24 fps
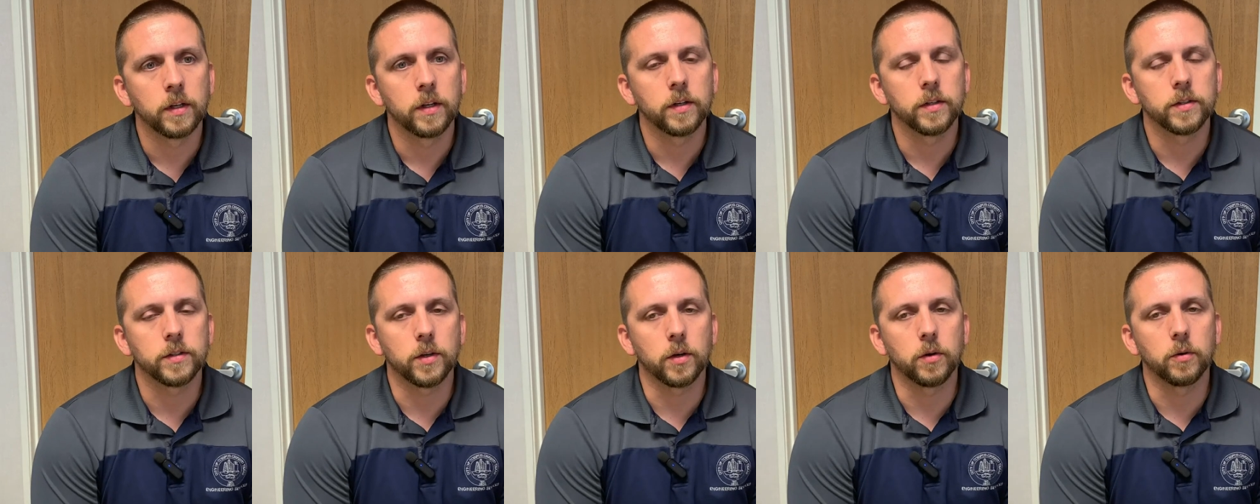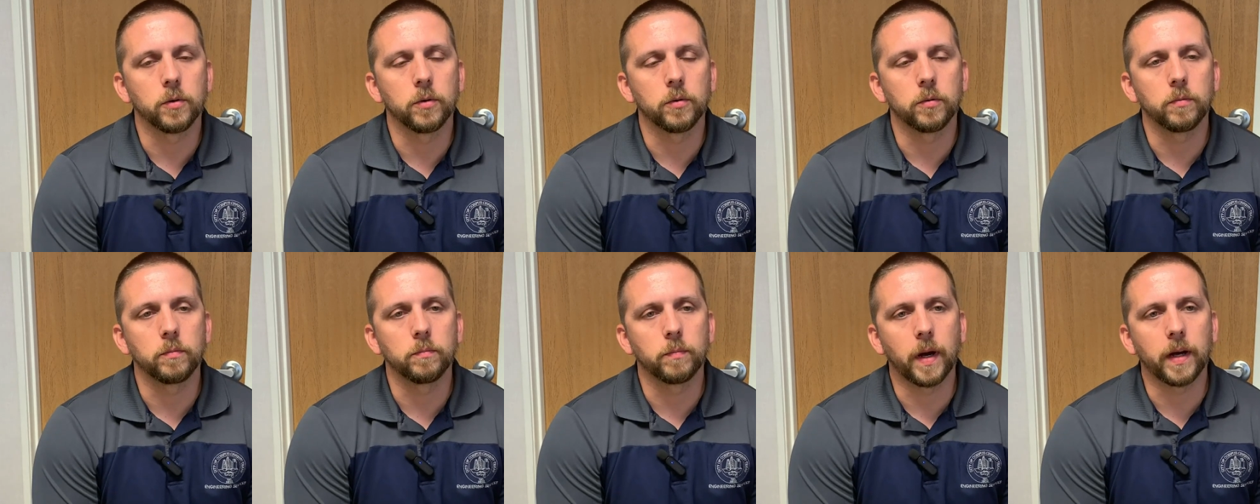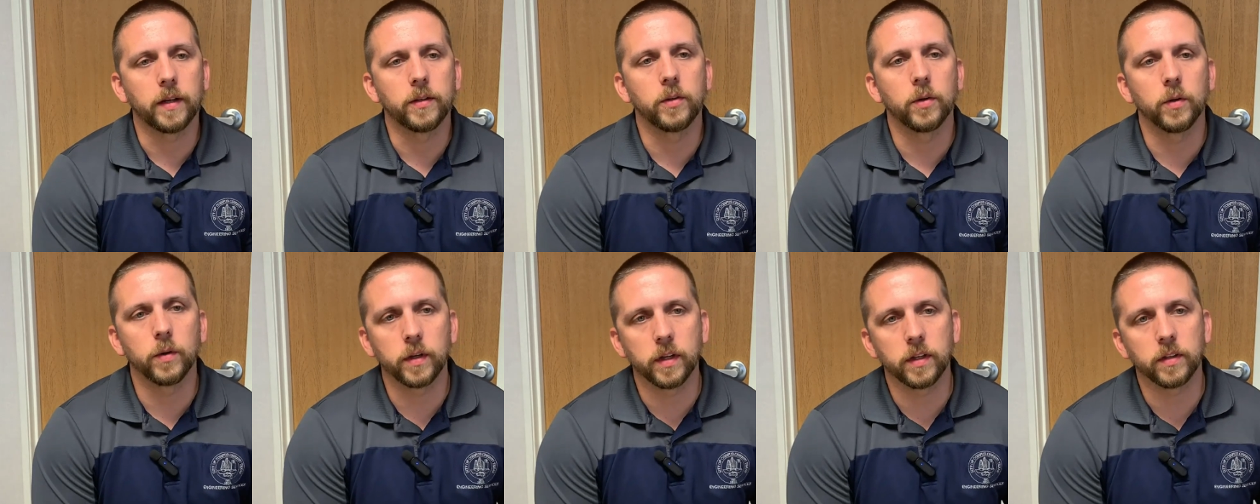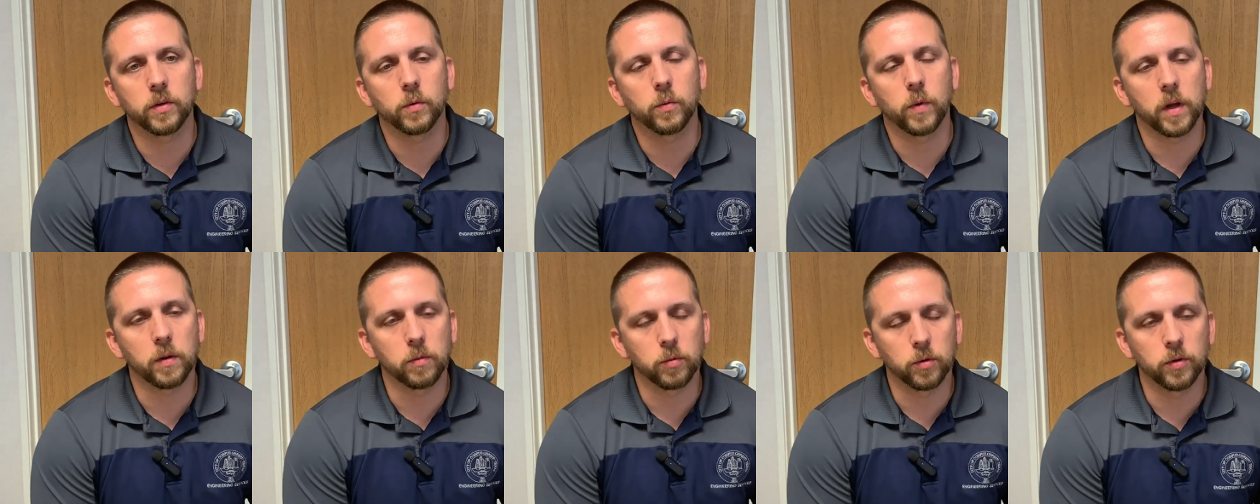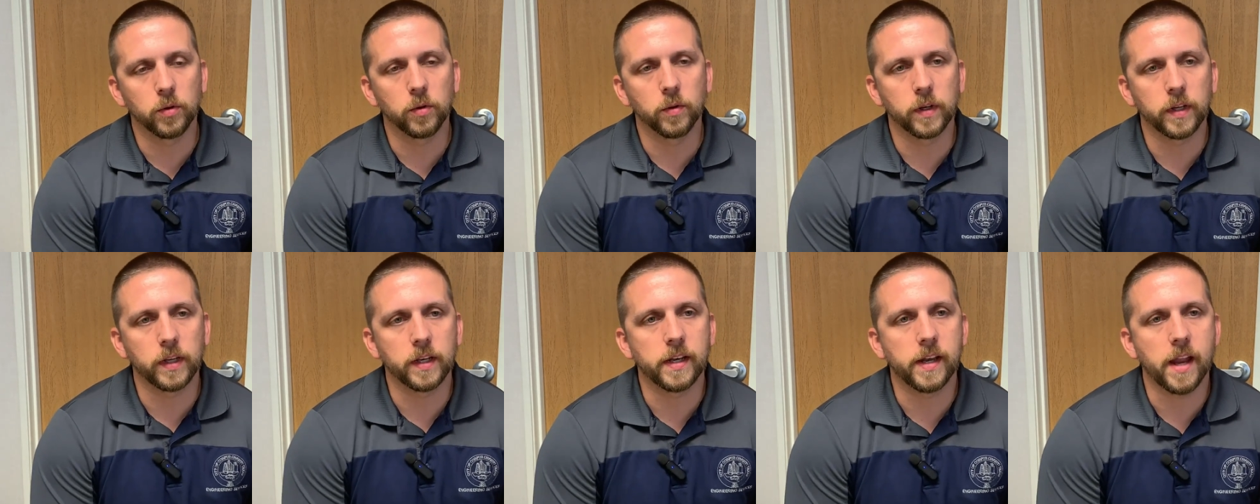So by doing it the way we're
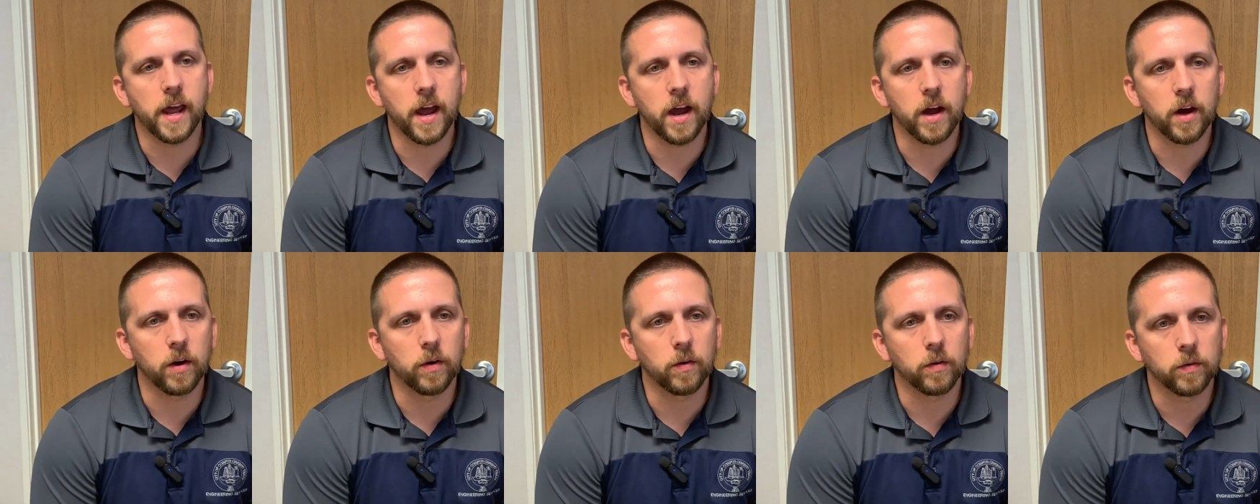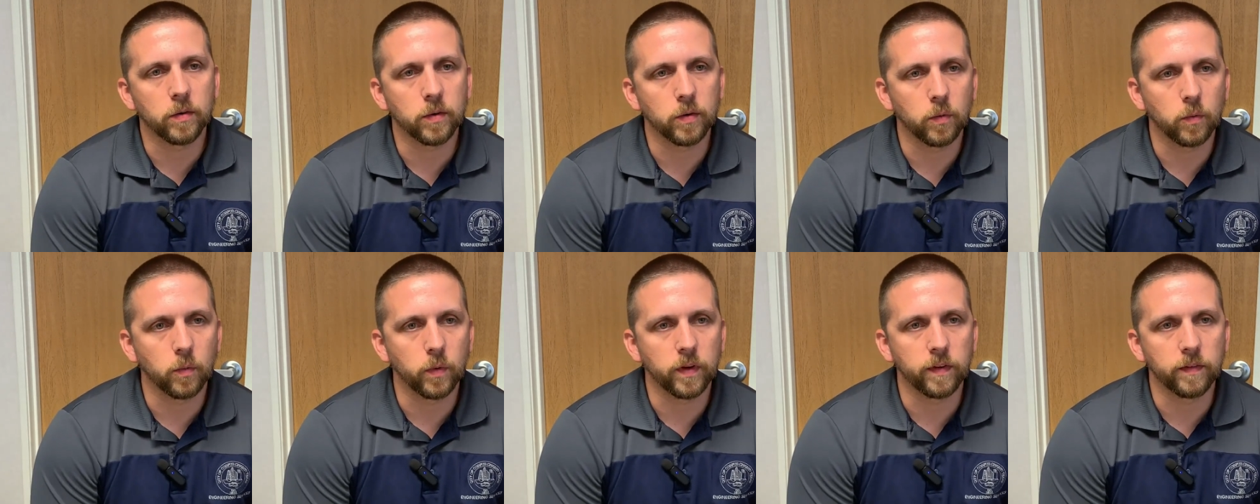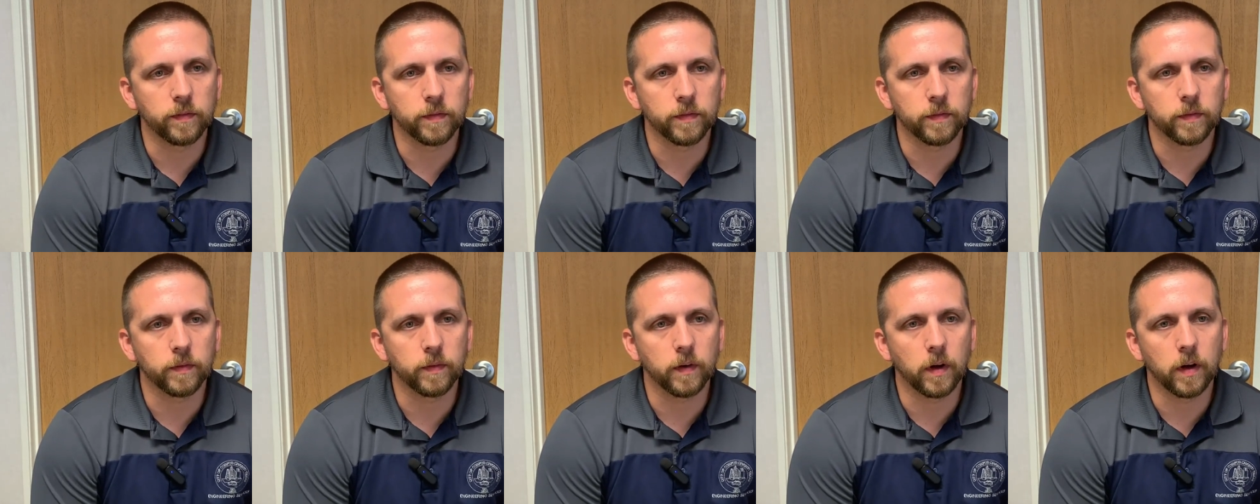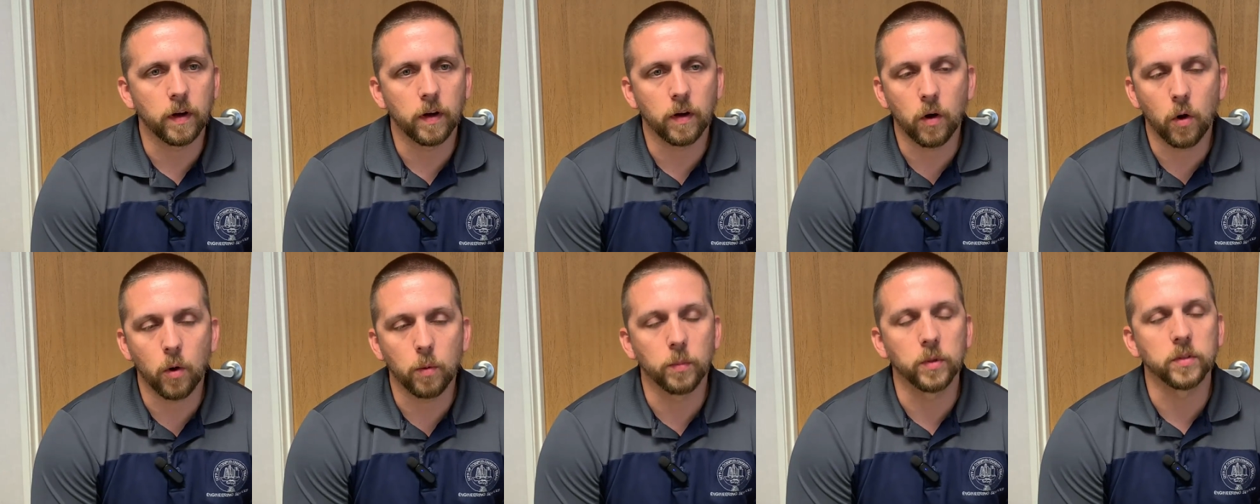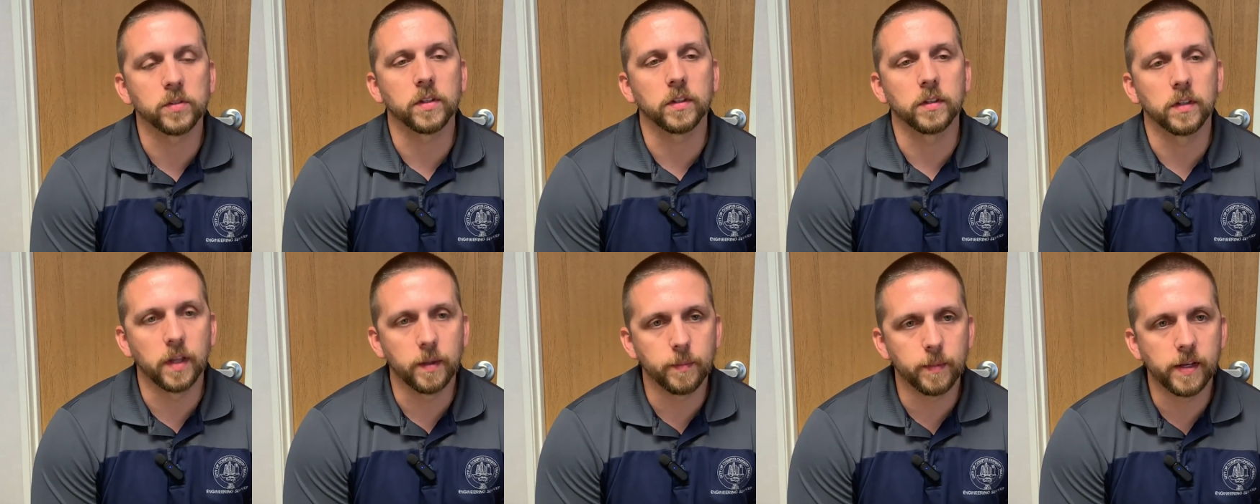doing it now, we've uh, almost
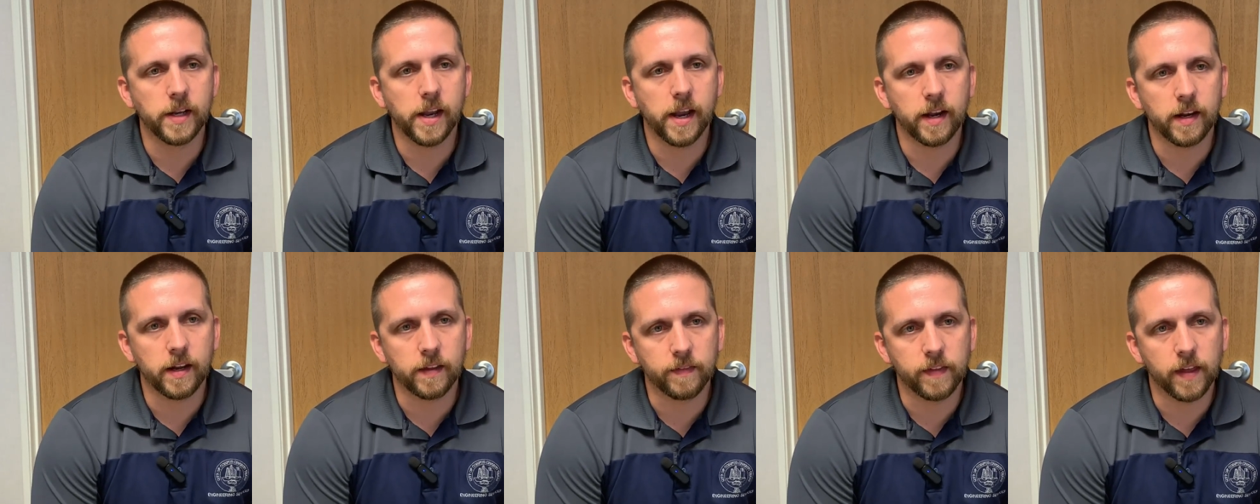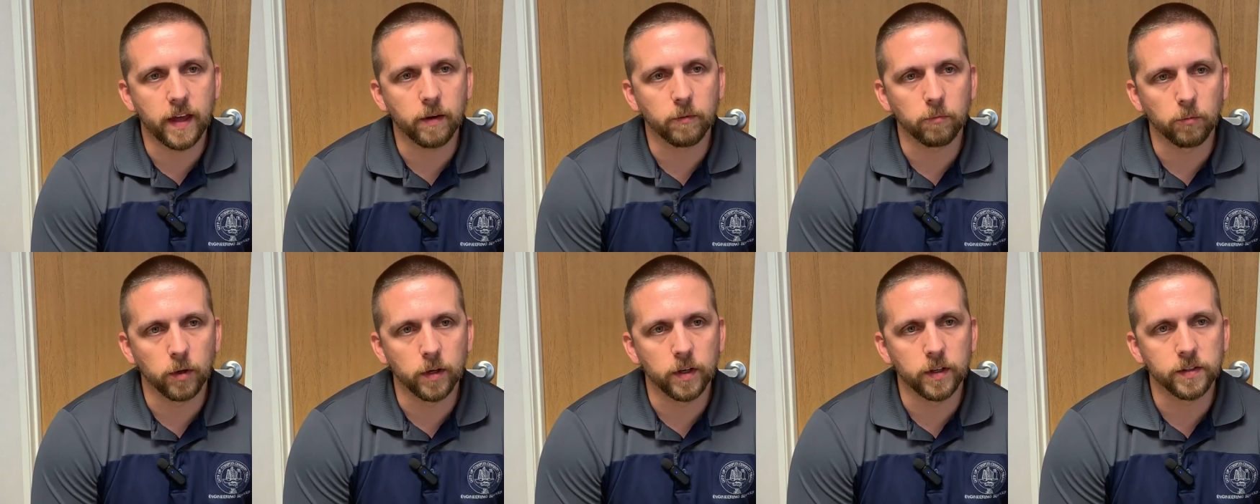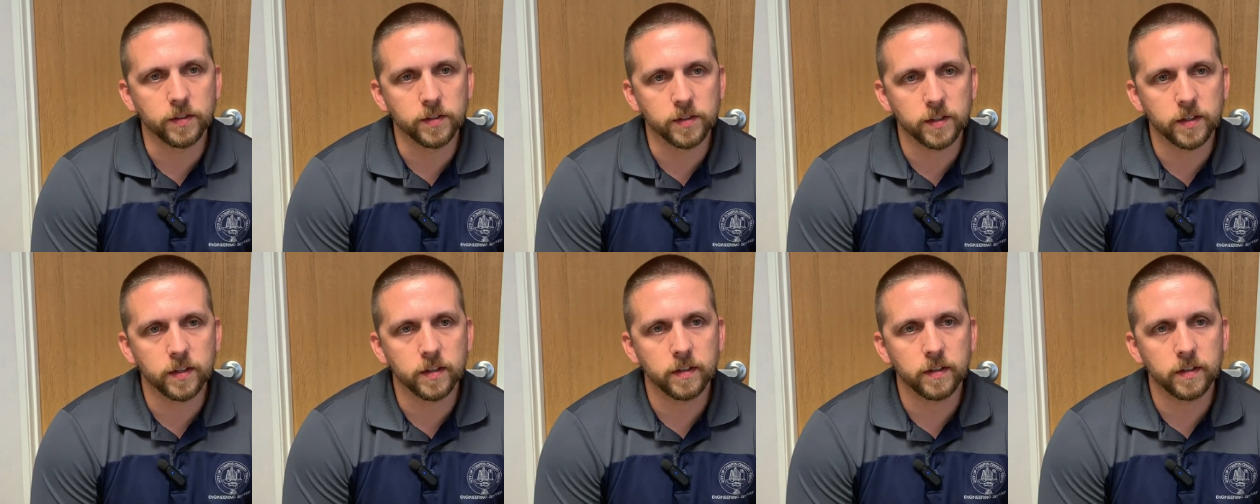eliminated that risk.